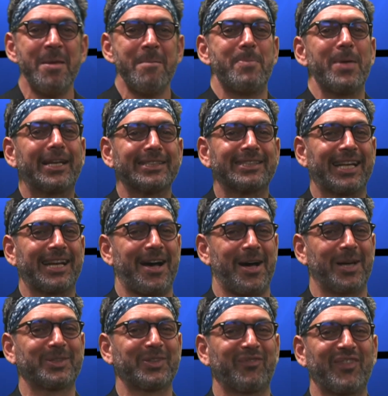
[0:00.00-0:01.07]
because at
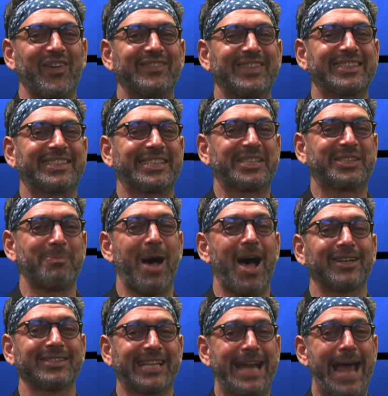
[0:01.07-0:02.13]
156
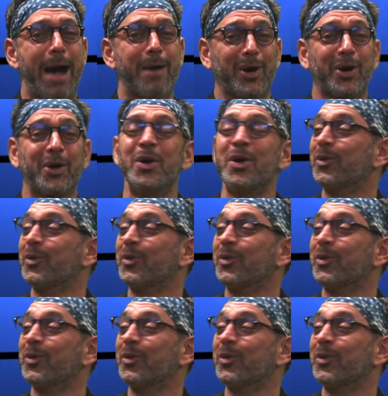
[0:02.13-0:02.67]
miles an hour,